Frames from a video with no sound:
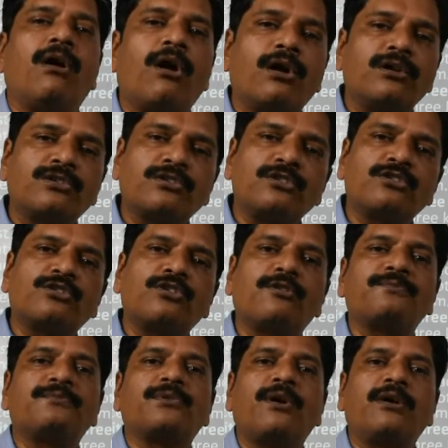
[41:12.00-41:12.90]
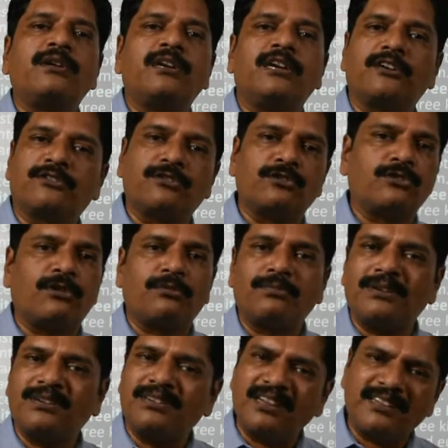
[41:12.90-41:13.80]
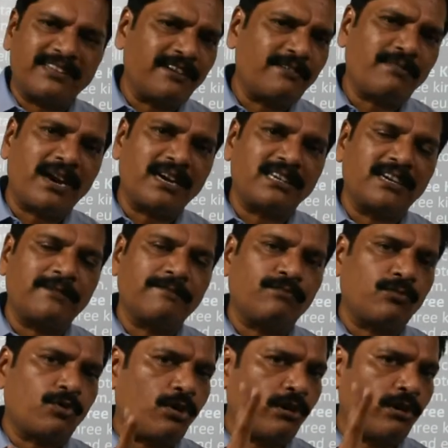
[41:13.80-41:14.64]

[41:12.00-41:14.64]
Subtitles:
autotrophs or heterotrophs, it doesn't matter,